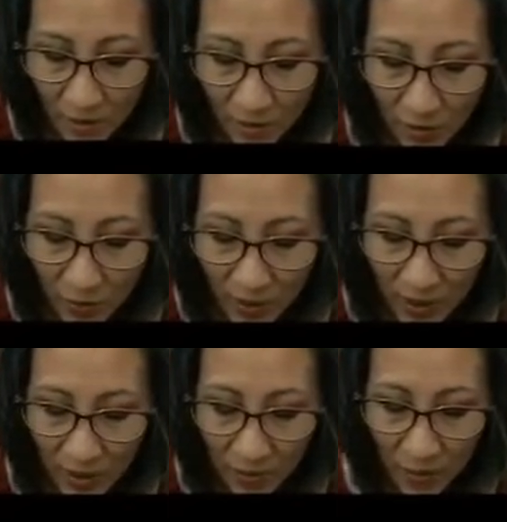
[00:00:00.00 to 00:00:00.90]
going
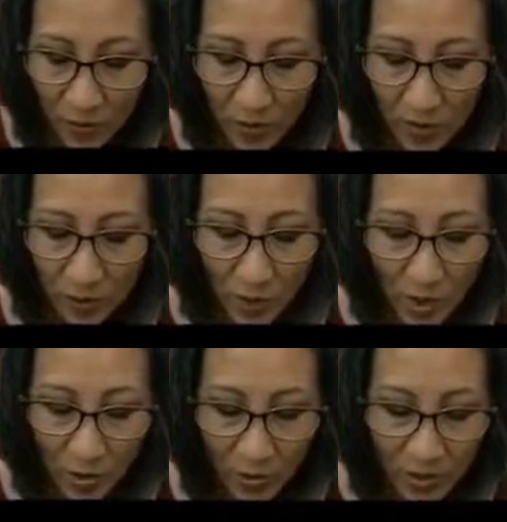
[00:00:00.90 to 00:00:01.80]
down to a
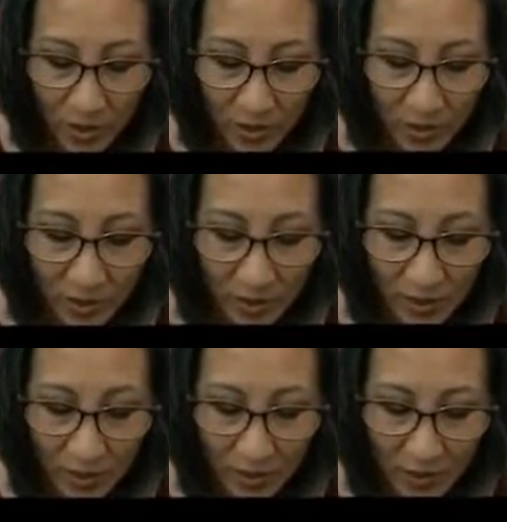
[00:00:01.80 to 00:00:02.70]
smaller size
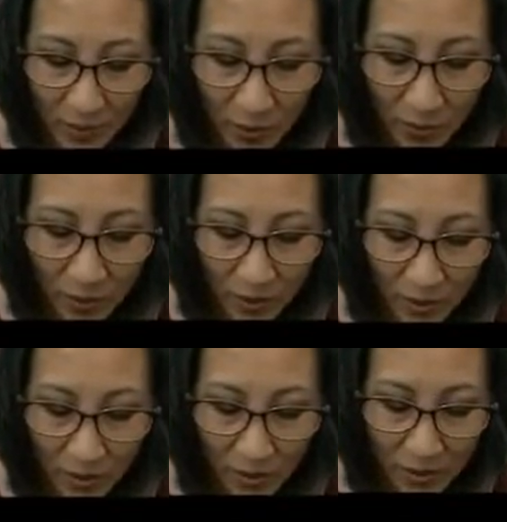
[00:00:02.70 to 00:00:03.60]
as I'm going.
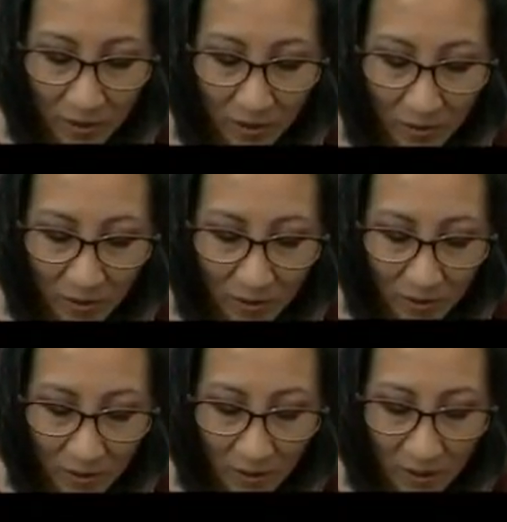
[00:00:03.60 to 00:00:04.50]

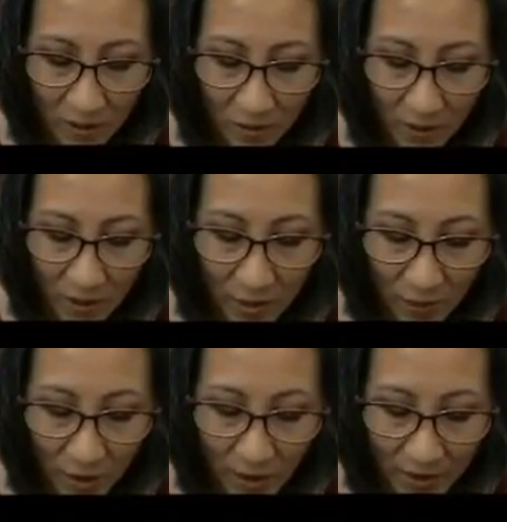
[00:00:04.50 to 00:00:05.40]
Ooh, I think
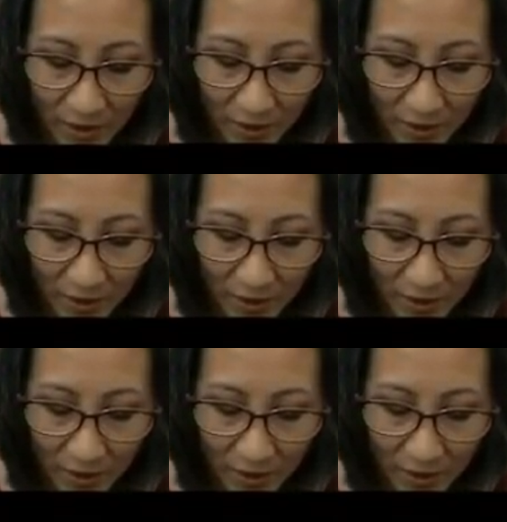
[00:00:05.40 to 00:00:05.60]
we're on to